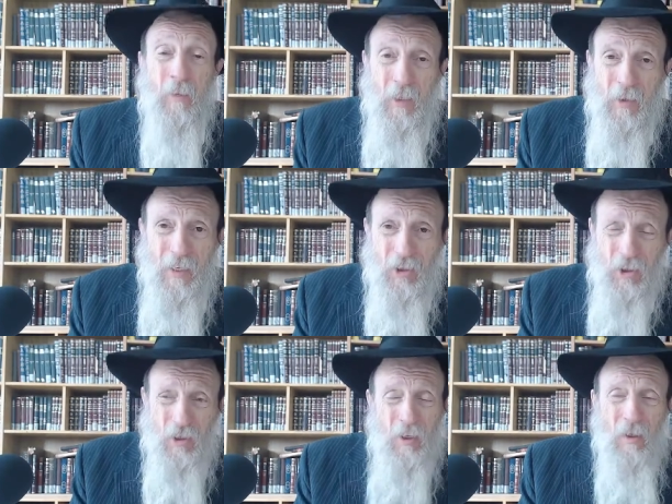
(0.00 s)
It's not
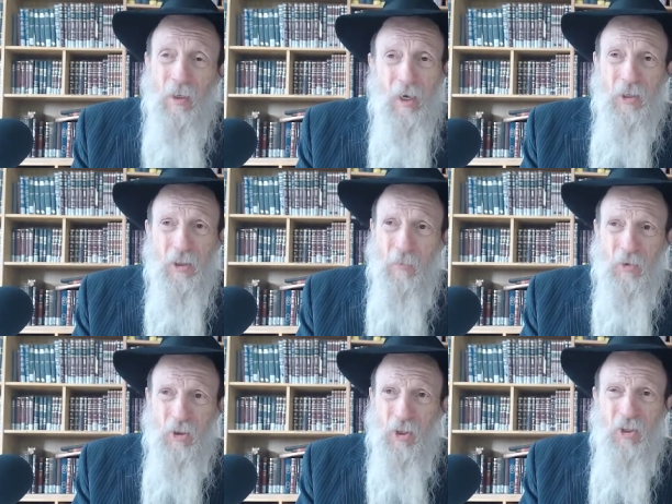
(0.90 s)
just Hashem
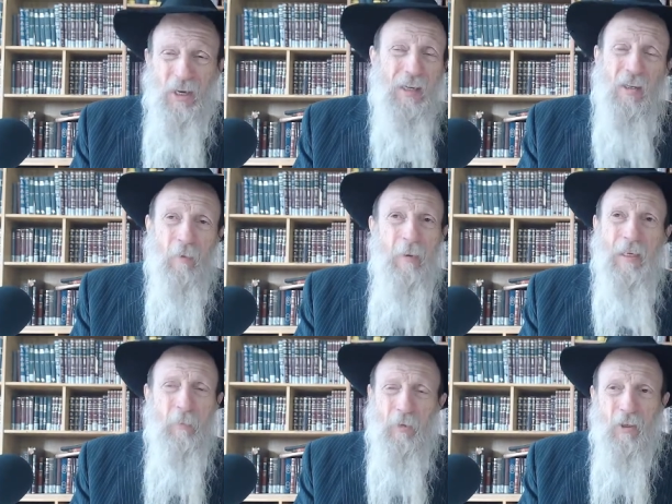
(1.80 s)
just decided to make
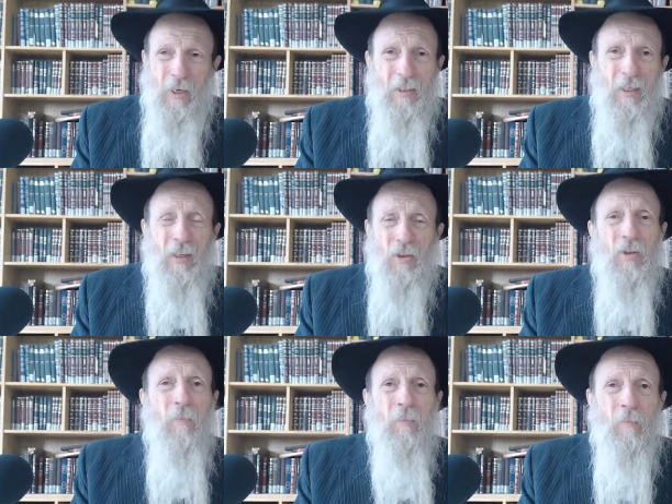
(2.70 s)
up these
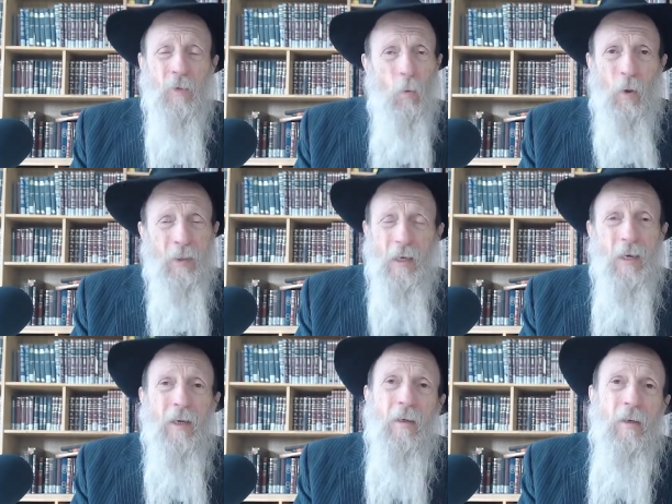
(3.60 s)
ideas one
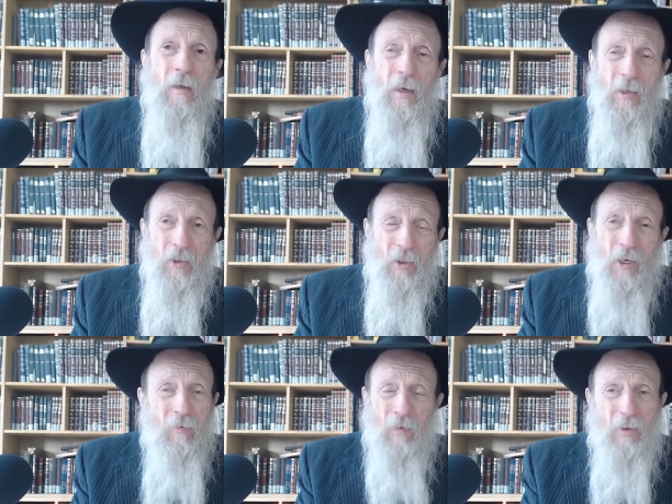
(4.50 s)
day. And he just
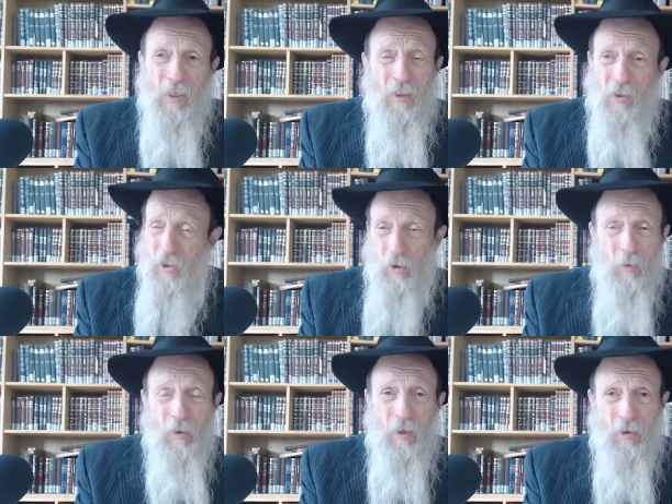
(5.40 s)
gave these ideas like
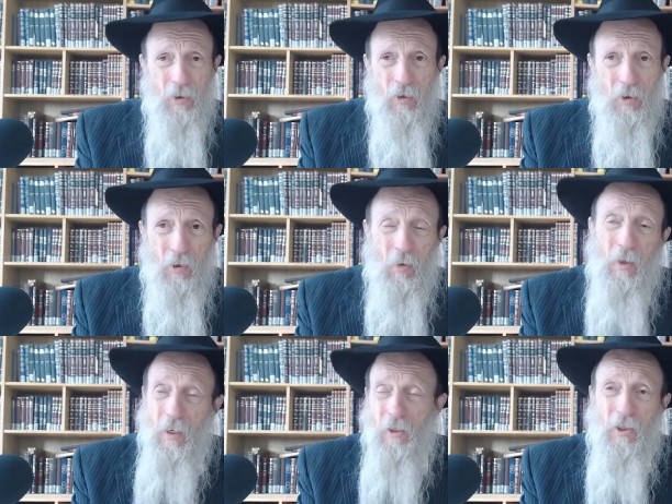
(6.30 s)
3,000 years ago.
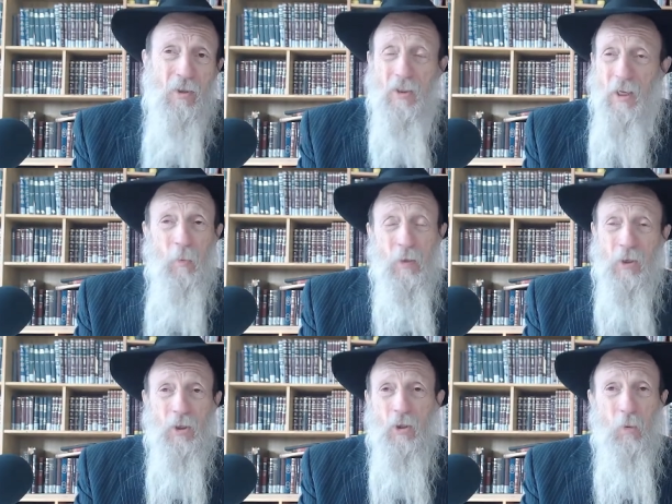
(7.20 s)
And since then, we can
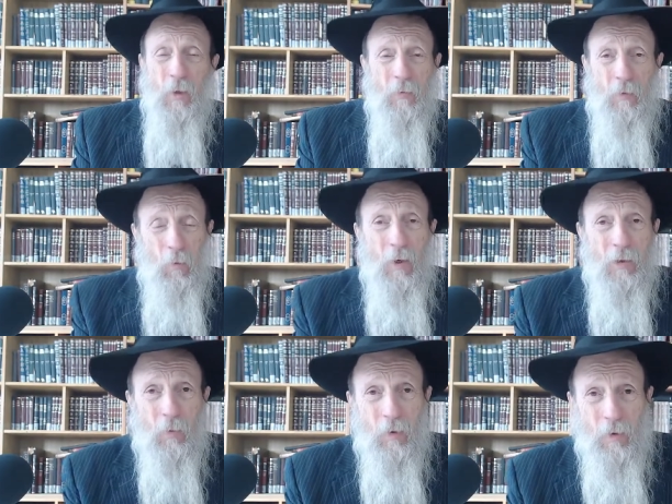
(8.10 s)
just do whatever we want
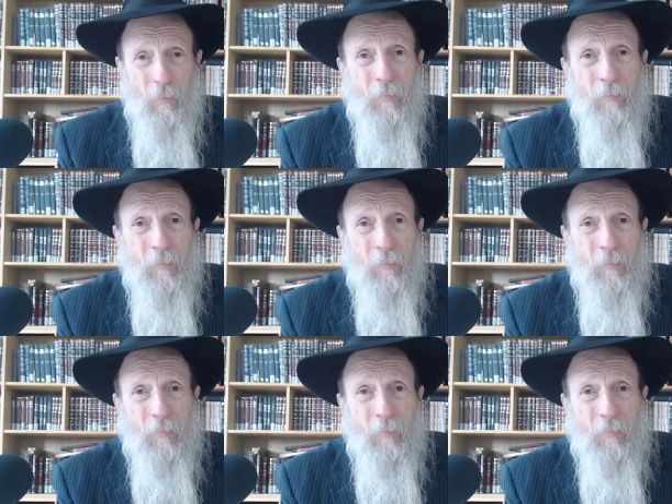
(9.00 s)
to with them.